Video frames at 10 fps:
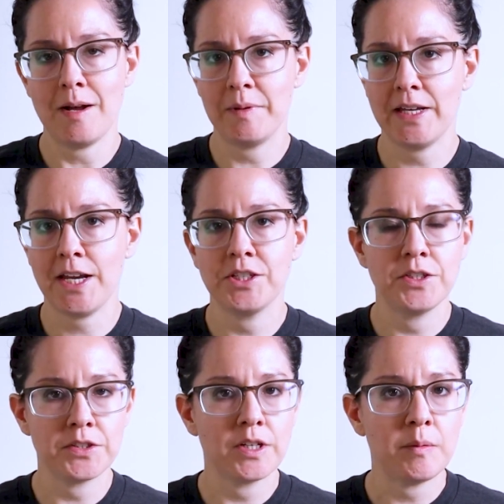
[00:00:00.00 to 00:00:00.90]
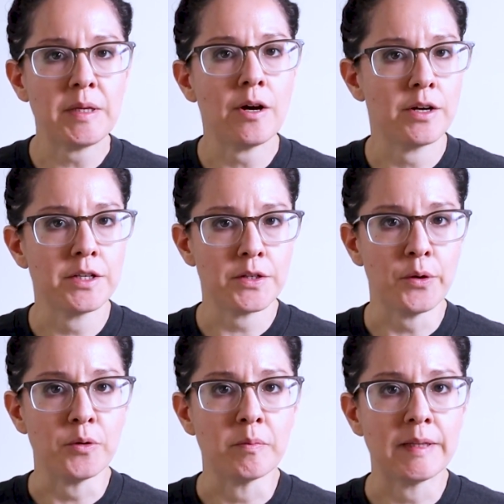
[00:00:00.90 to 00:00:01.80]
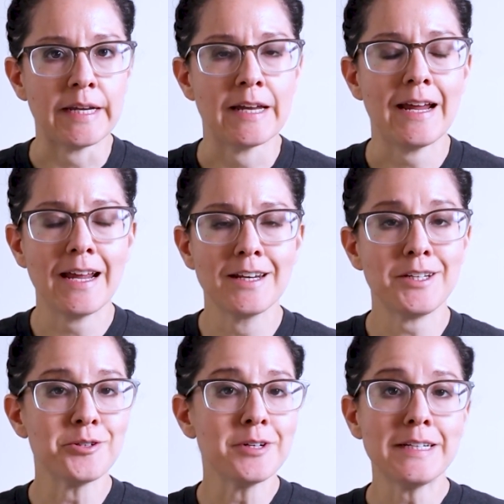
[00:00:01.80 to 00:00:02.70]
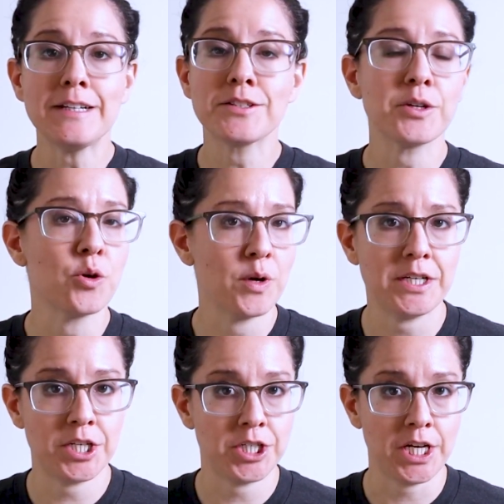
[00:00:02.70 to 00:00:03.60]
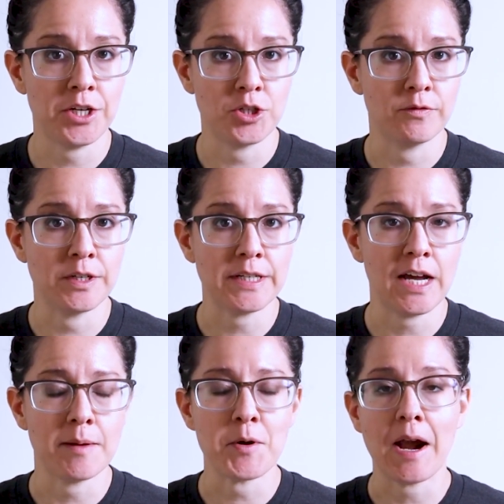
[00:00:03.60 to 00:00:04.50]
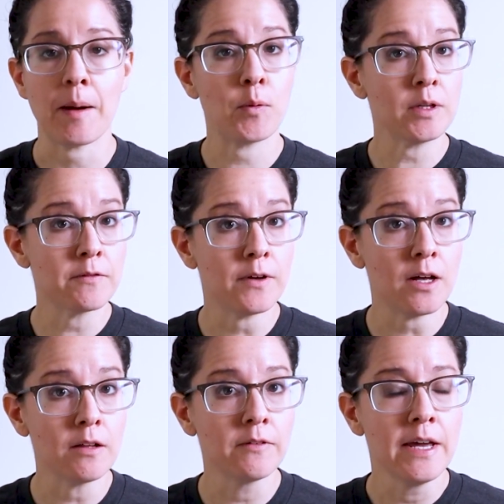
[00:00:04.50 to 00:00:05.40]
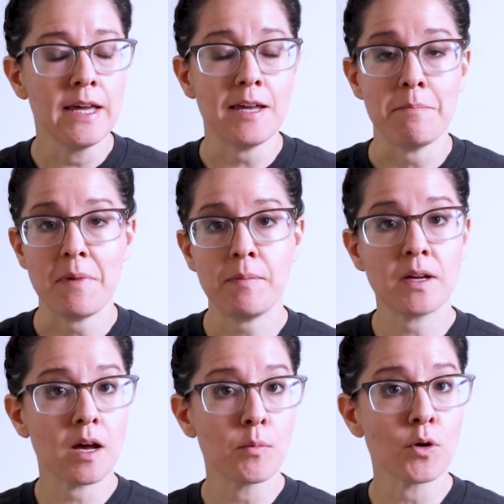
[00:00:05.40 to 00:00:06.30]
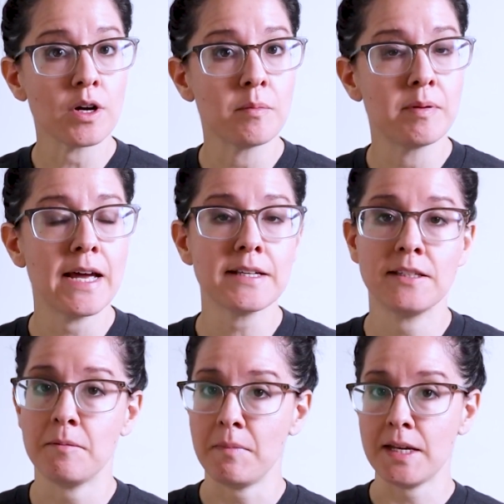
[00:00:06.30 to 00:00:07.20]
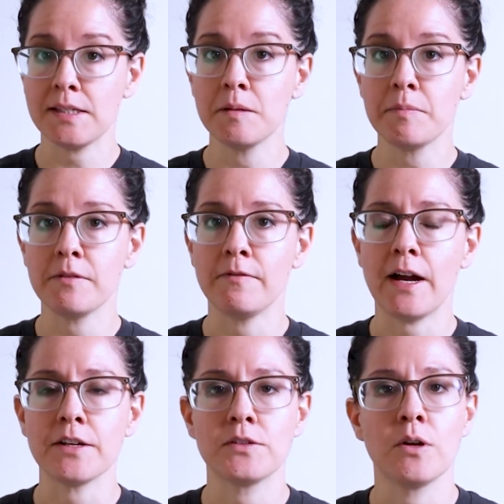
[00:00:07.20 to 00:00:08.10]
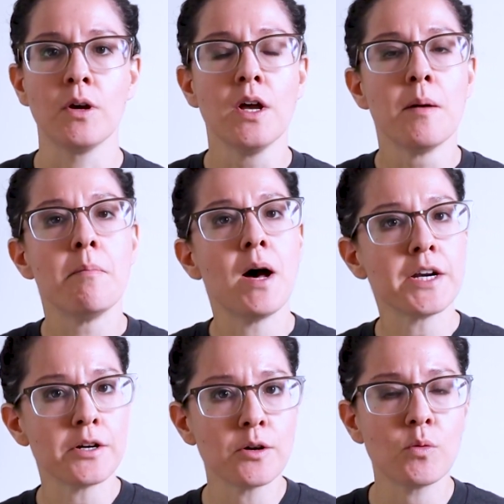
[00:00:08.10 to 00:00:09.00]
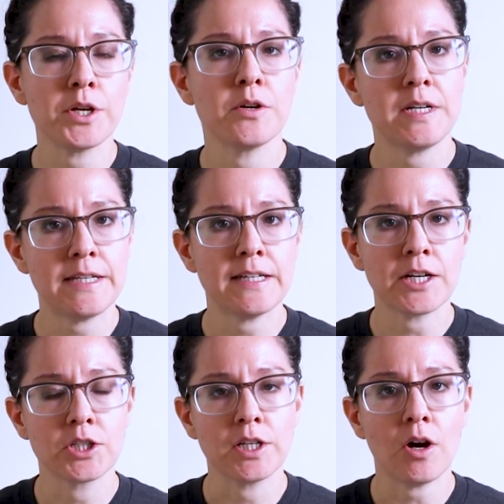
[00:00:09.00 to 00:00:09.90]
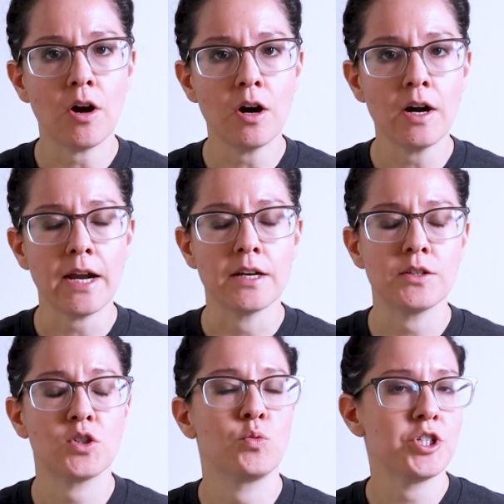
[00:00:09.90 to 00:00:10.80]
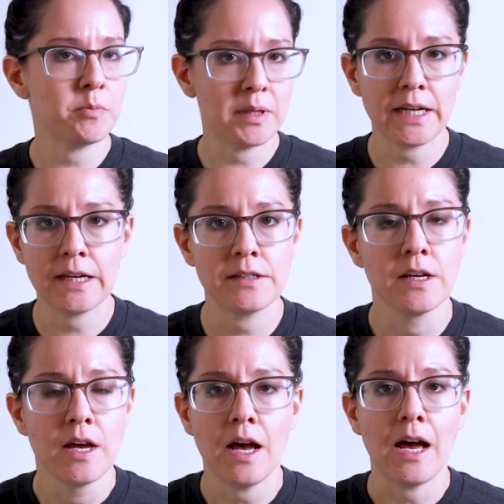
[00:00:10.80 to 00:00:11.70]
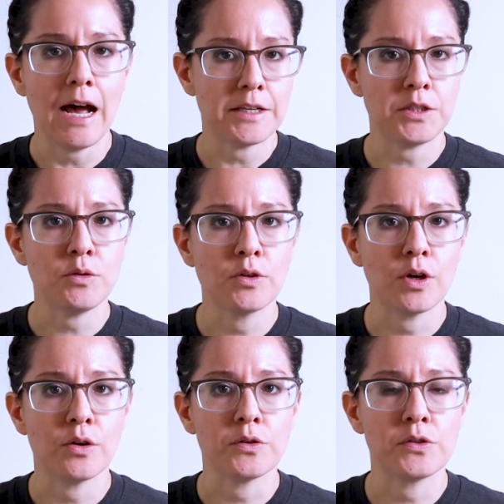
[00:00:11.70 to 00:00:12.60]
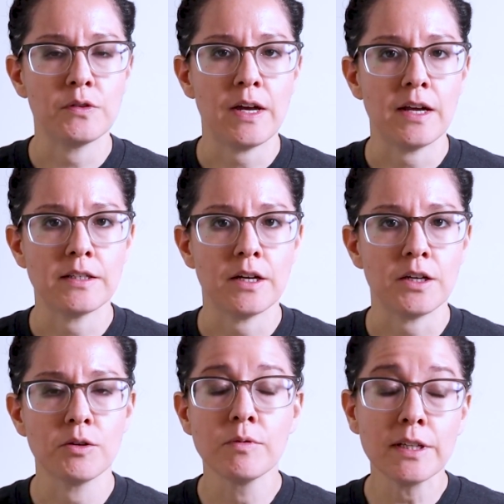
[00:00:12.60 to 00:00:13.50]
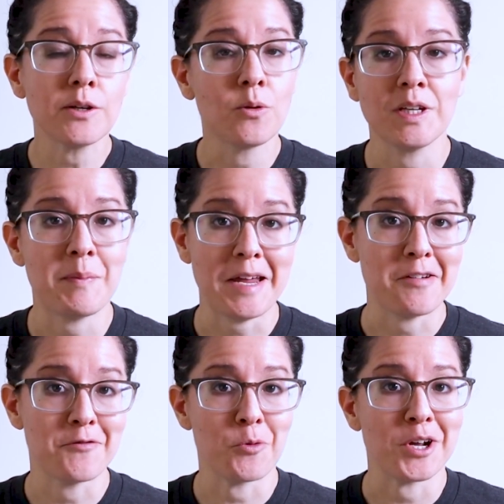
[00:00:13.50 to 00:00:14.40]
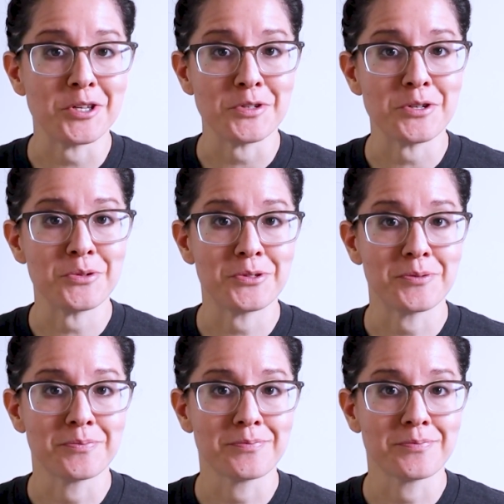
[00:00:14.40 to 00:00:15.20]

application is going to be on its own plan, and your needs are going to change over time. Your app will evolve. It may become more complex. It may simplify. So monitor what your needs actually are and switch plans uh, as you go so that uh, you're really only paying for what you use.